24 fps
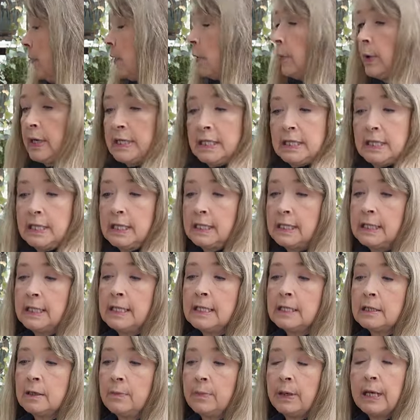the rest of the
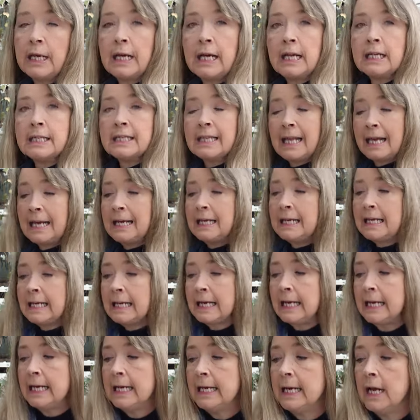season because they
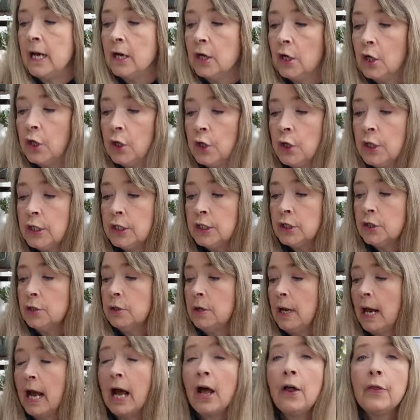need a good,
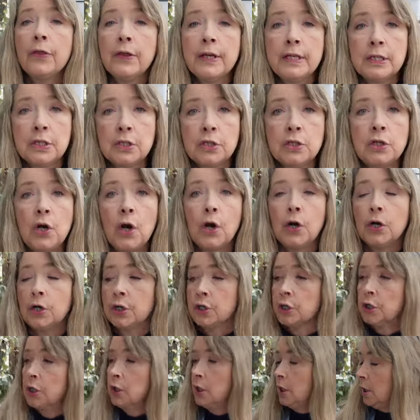healthy start.